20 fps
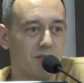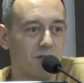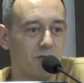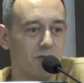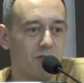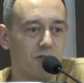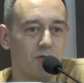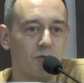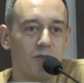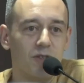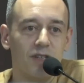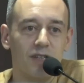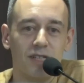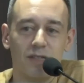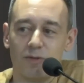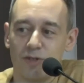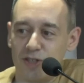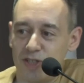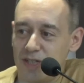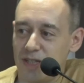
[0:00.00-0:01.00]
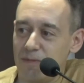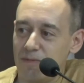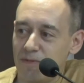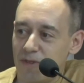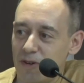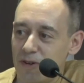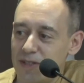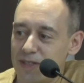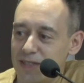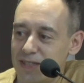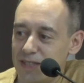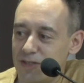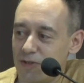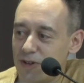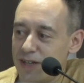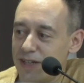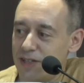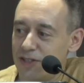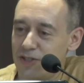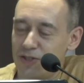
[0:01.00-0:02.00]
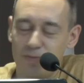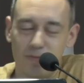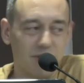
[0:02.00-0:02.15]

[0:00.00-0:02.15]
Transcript: do two things which seem very strange